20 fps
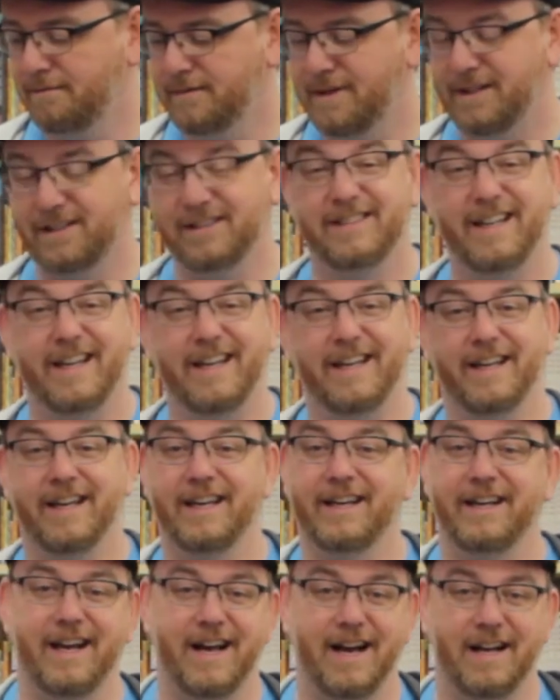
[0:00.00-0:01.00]
I'll say
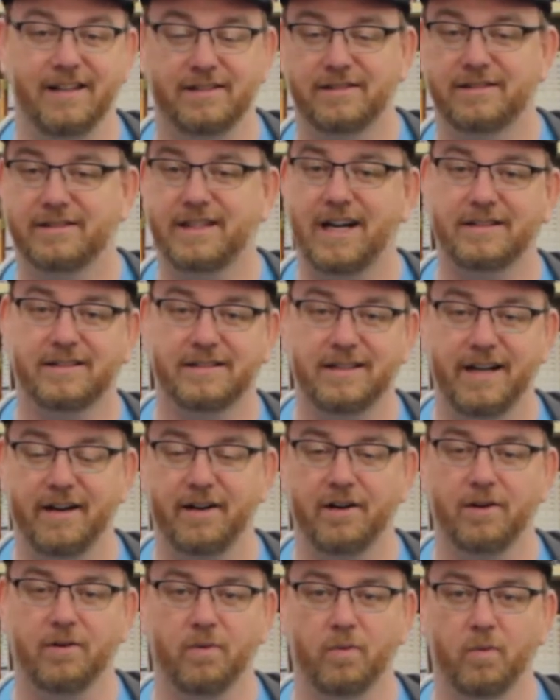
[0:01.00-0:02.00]
again, guys, Scott
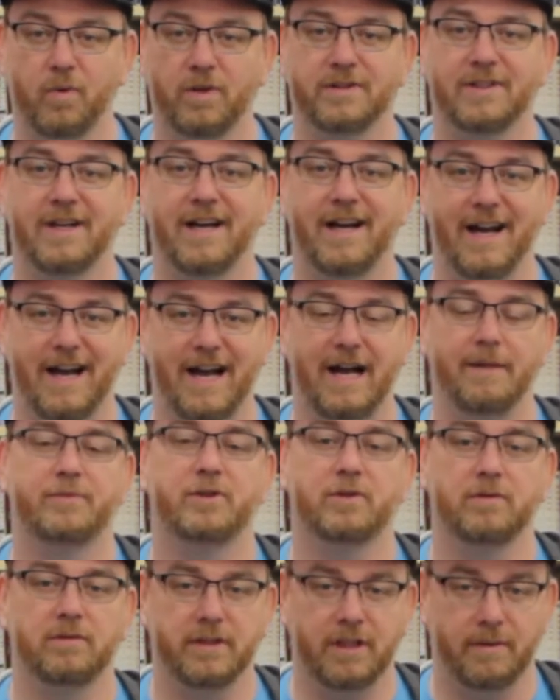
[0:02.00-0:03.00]
Snyder was
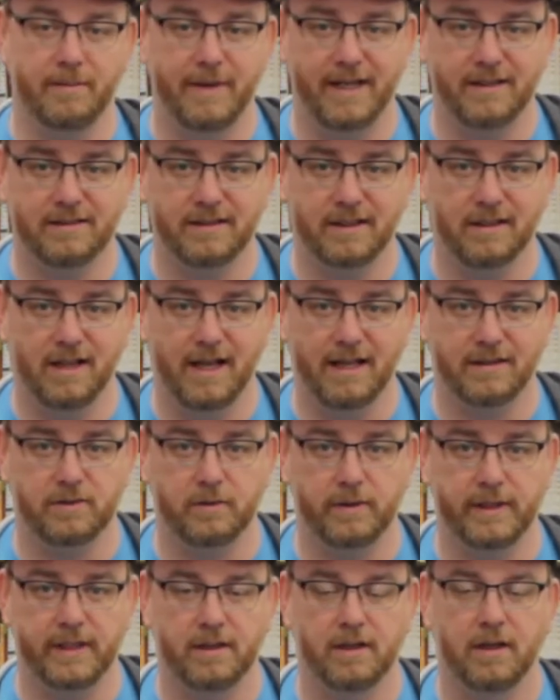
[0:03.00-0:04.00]
absolutely amazing last
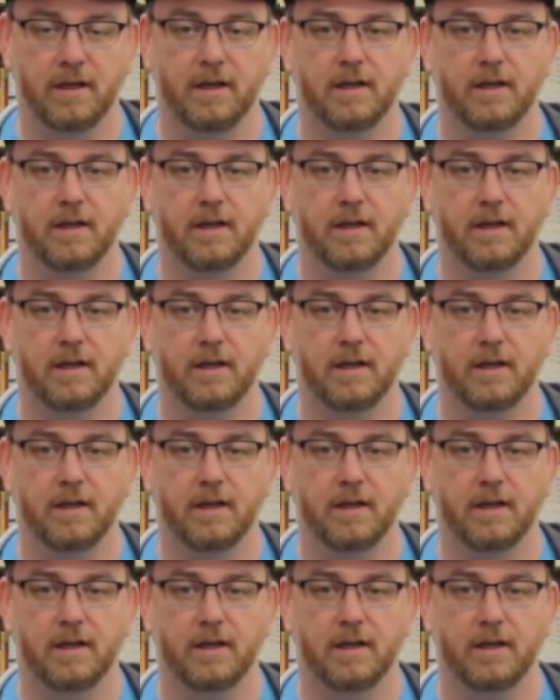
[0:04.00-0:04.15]
week.